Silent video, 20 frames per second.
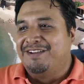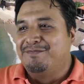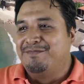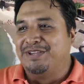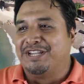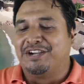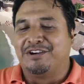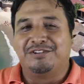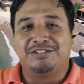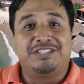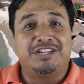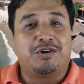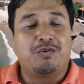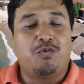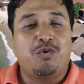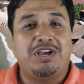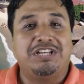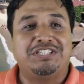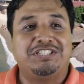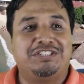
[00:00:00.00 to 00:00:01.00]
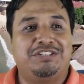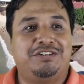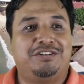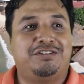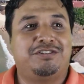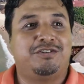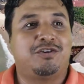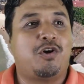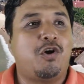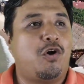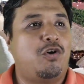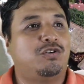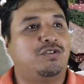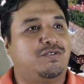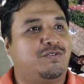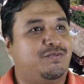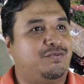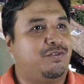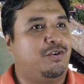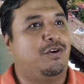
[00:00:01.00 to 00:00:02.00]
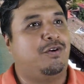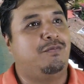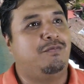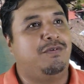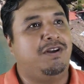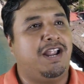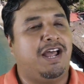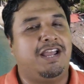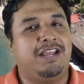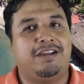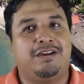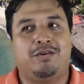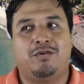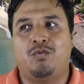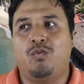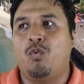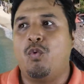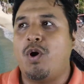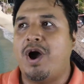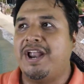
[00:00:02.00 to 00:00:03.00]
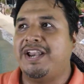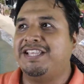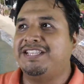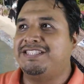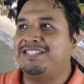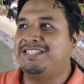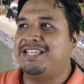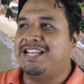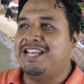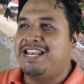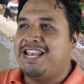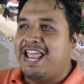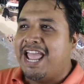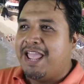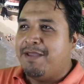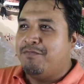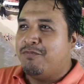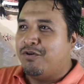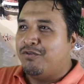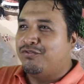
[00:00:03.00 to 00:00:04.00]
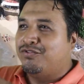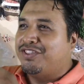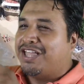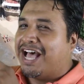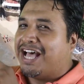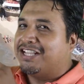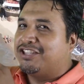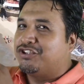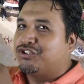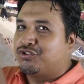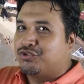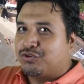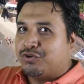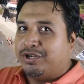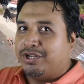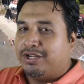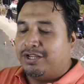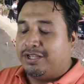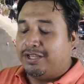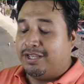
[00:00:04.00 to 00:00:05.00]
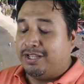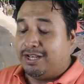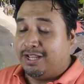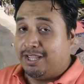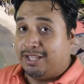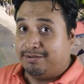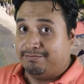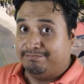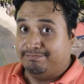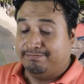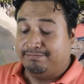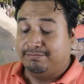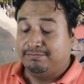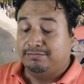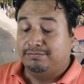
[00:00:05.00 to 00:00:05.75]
because the question goes from like, what is the name of that tree? And I am,